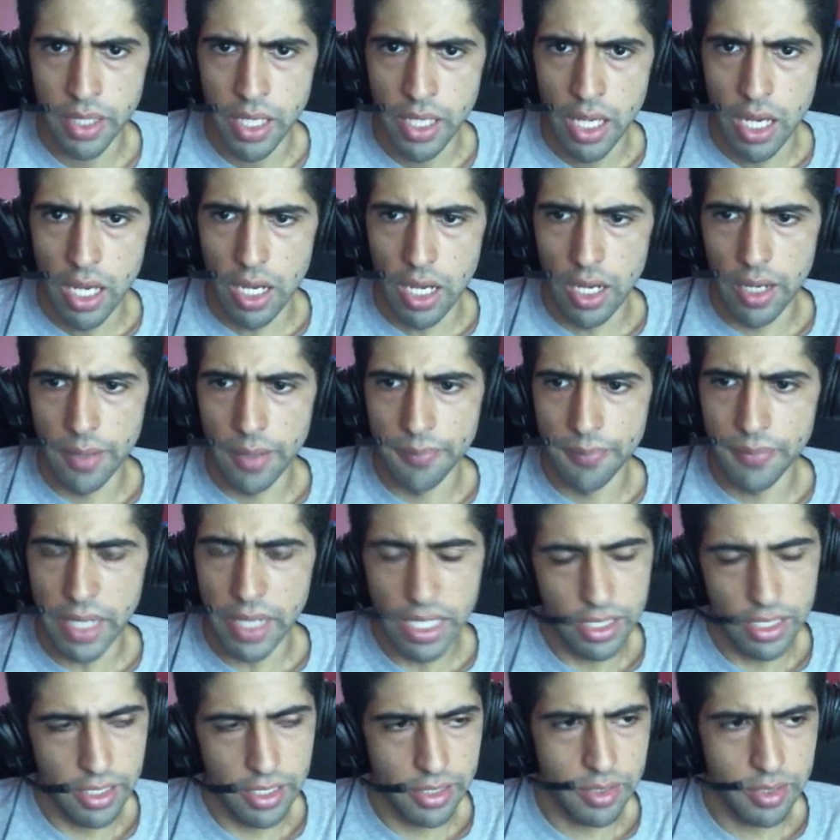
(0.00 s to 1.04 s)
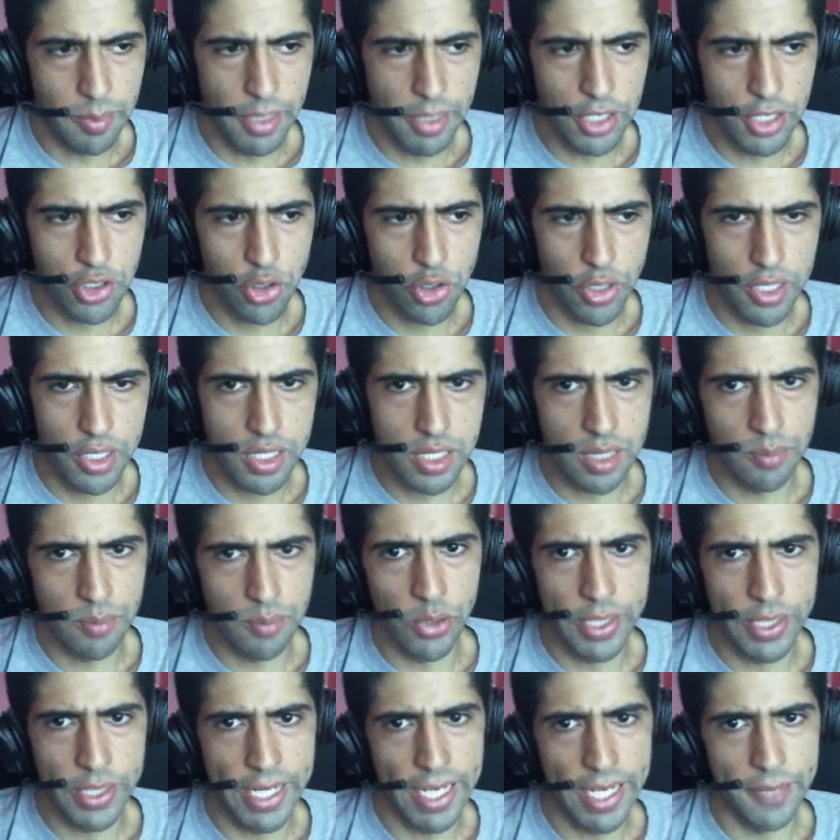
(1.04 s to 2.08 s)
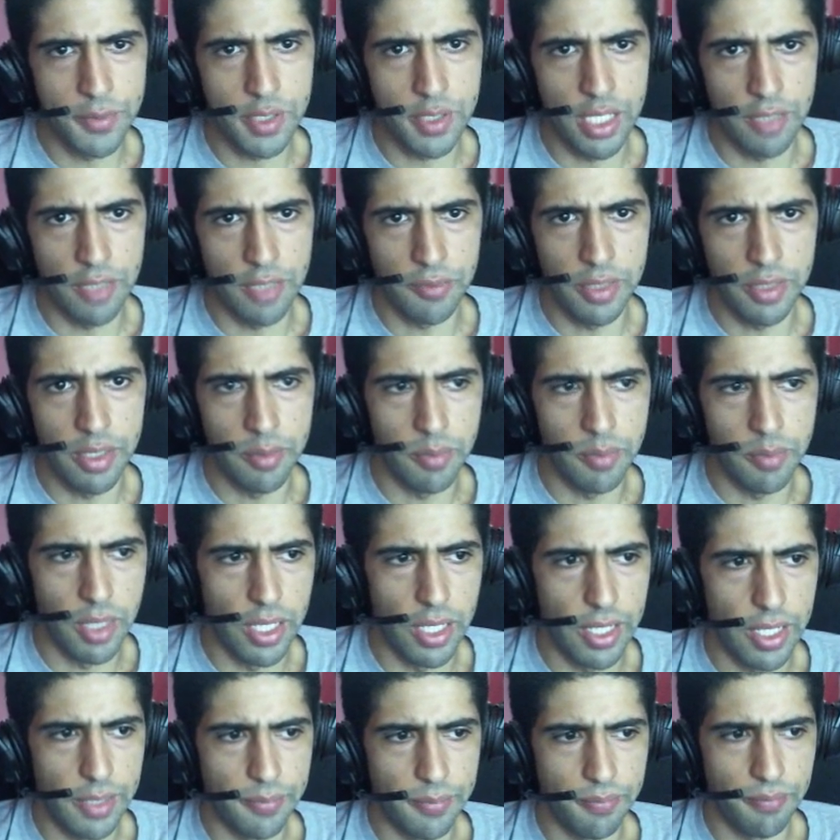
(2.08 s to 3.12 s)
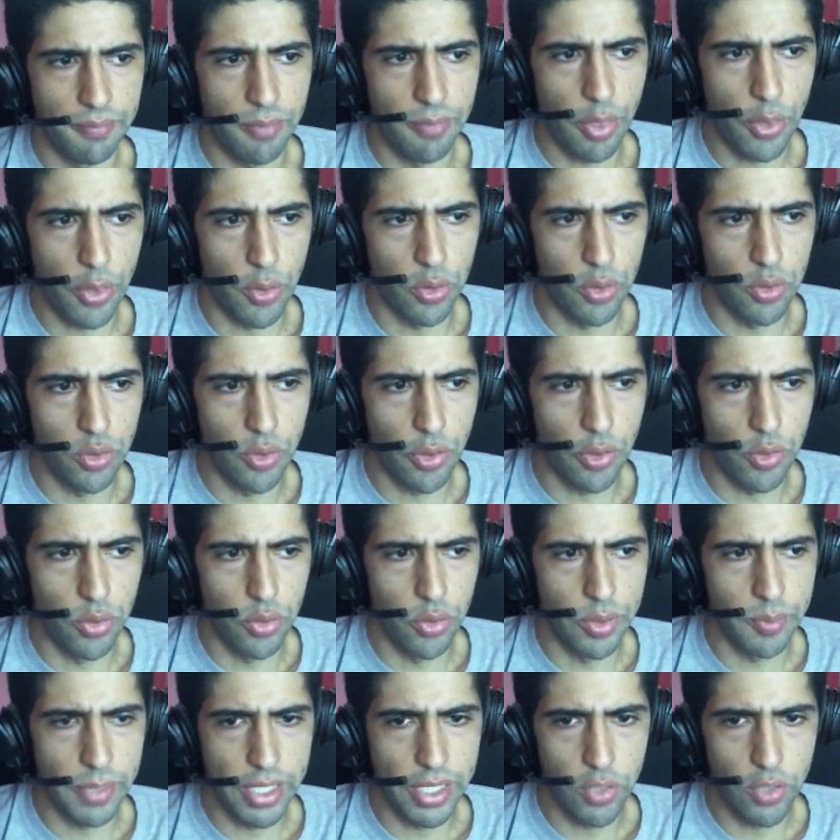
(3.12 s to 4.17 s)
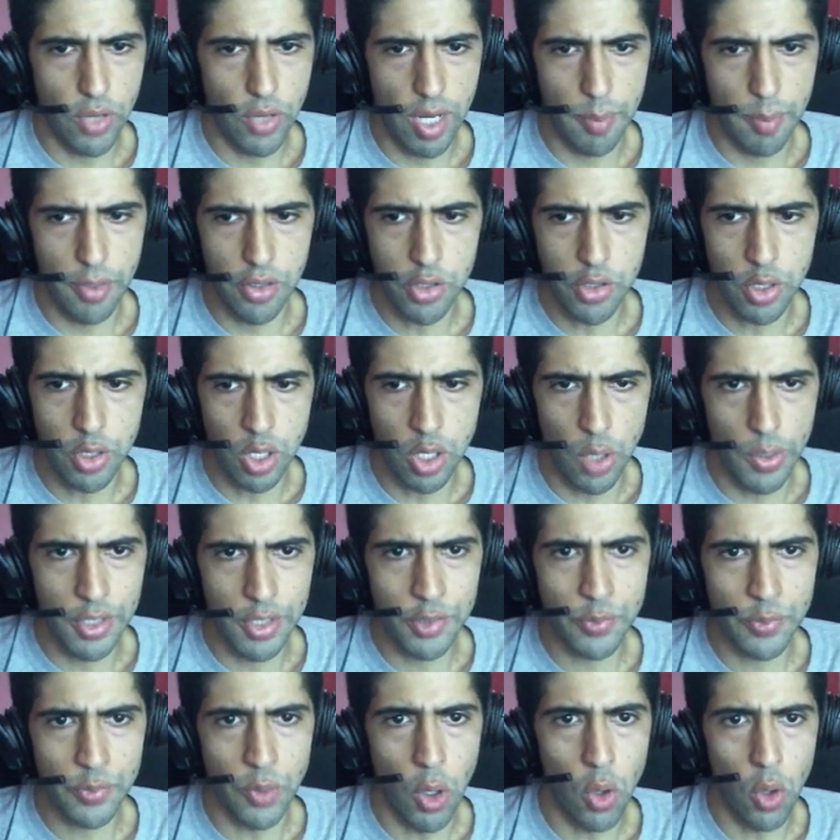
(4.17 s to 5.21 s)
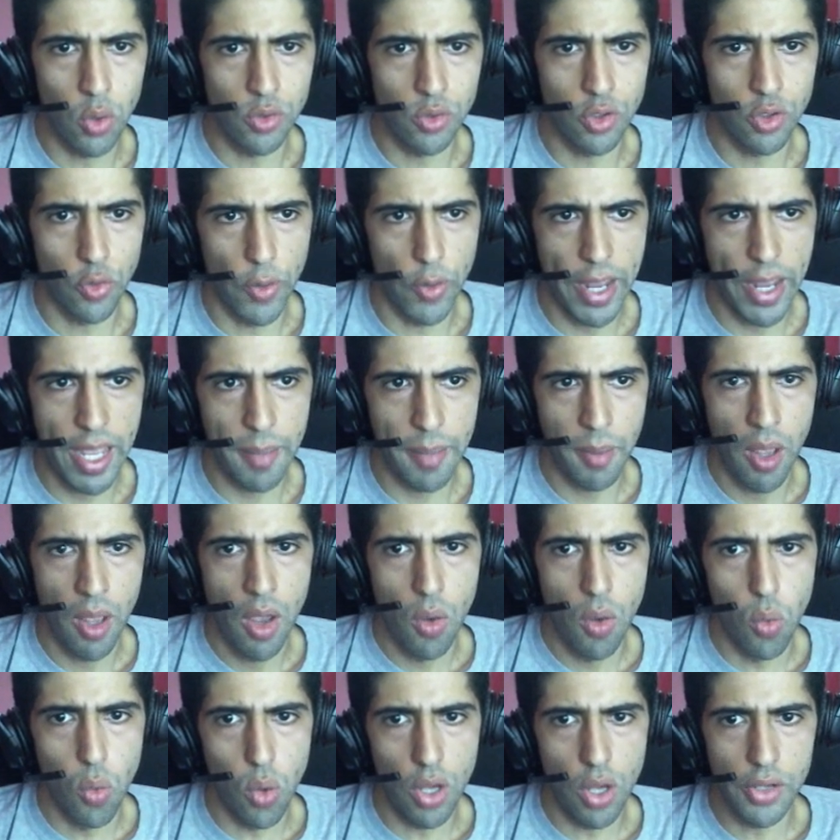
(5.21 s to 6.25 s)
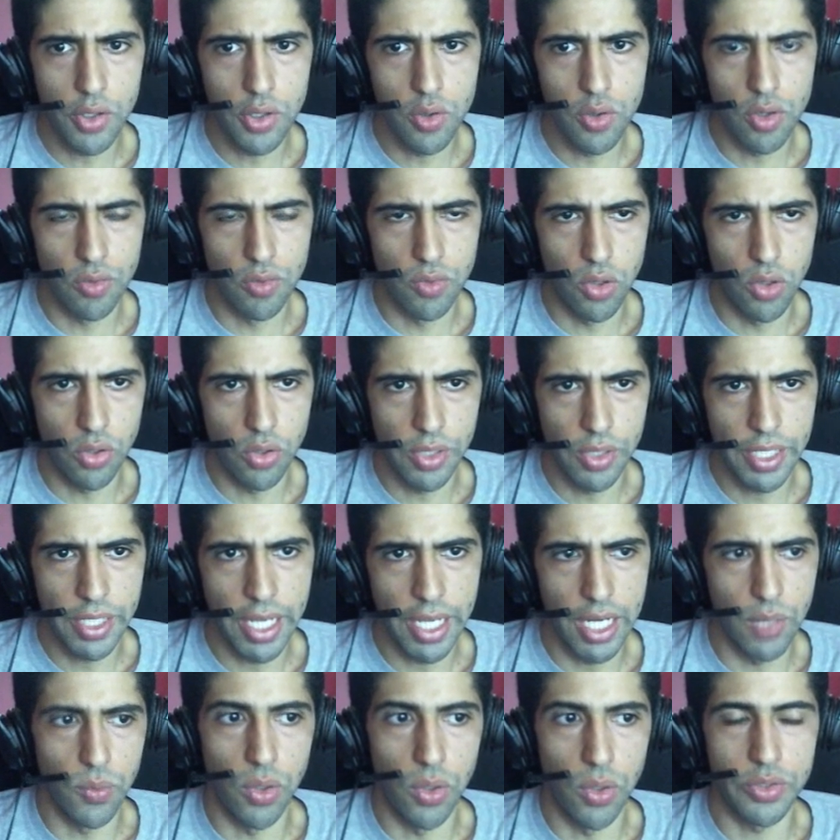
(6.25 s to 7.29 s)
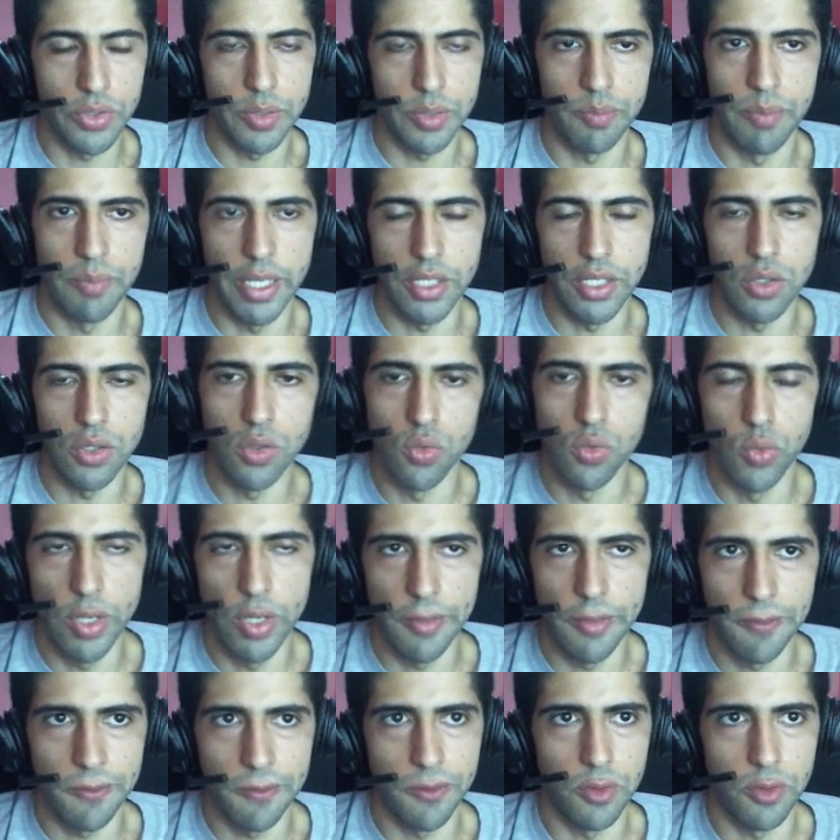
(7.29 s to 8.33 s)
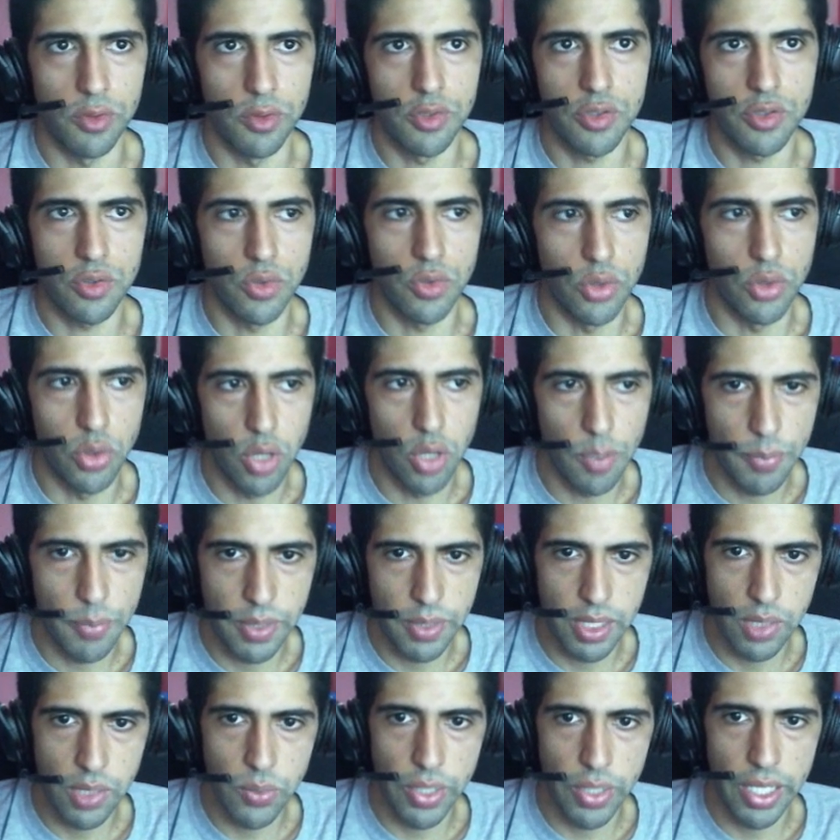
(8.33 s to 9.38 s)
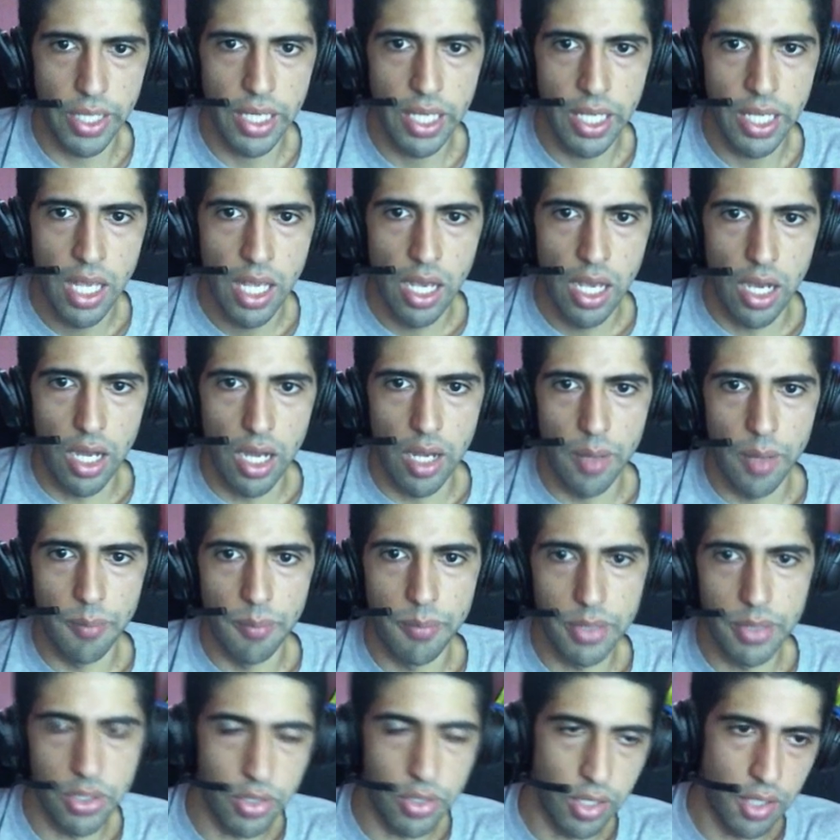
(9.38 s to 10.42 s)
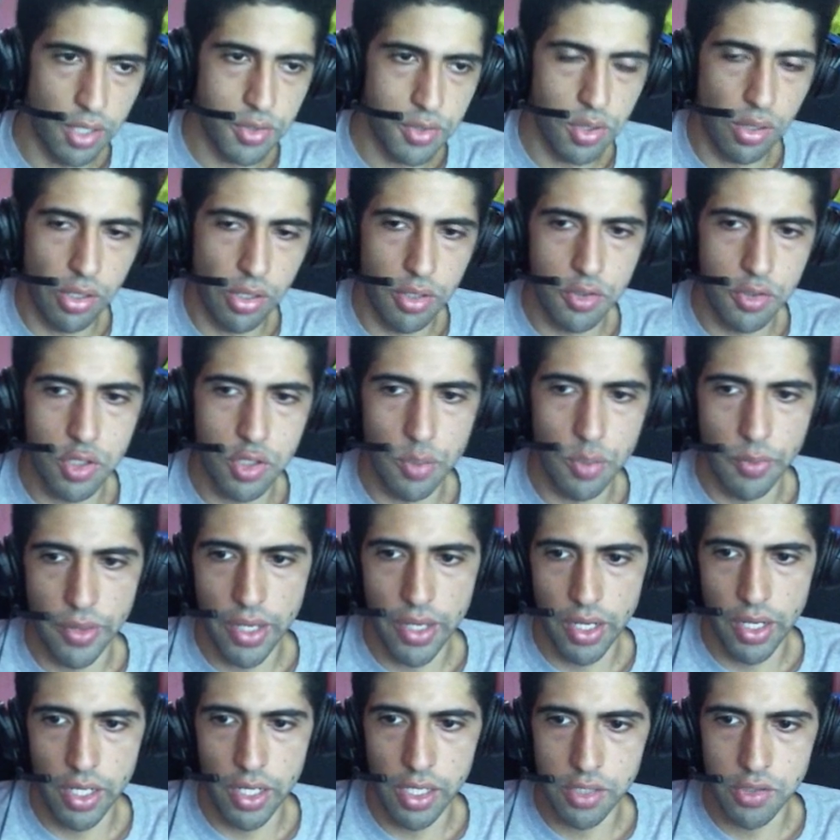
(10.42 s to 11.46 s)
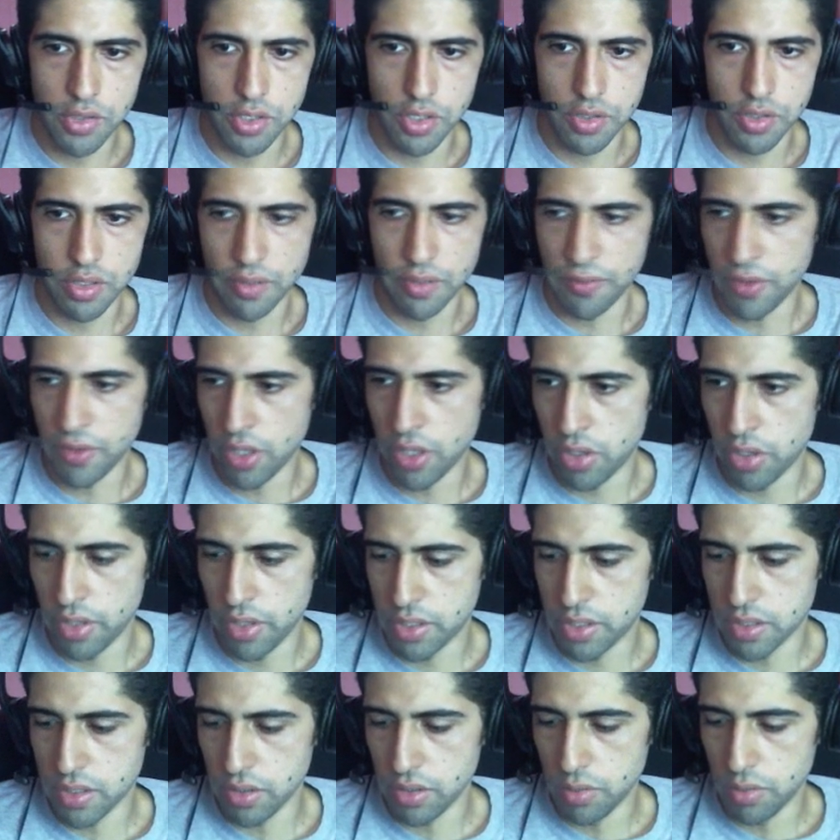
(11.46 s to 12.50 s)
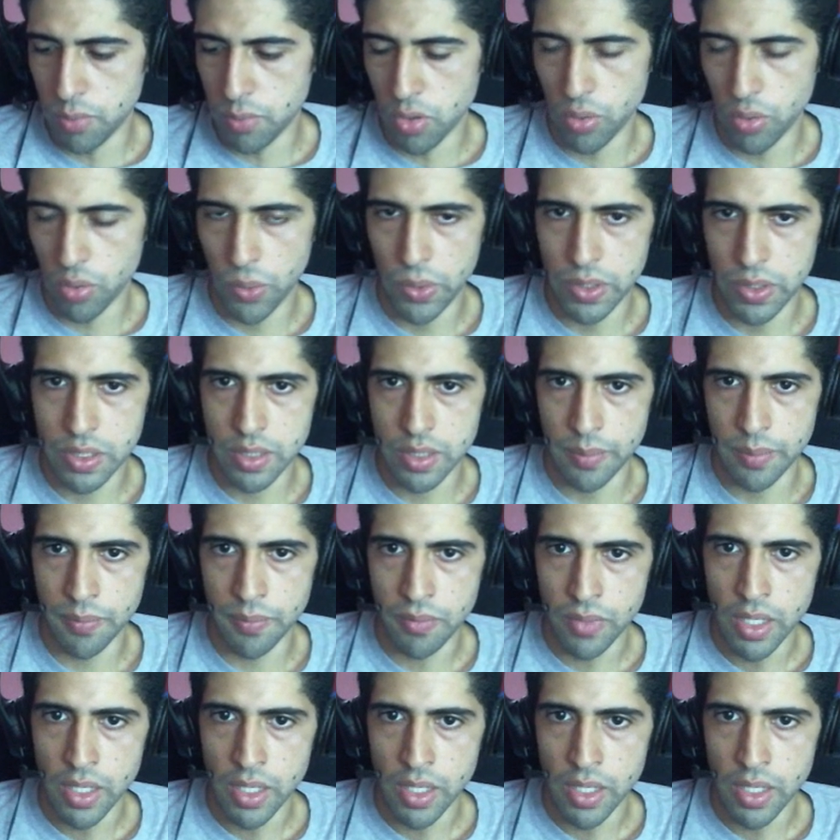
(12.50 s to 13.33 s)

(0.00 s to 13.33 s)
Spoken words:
I like to make sure at some point I have safely threw in my grab there. You can always hold grab while you are rolling, and it won't make you whiff or screw you up in any way. But you can also clear this jump without it. It's just the flutter that's a little more worrisome.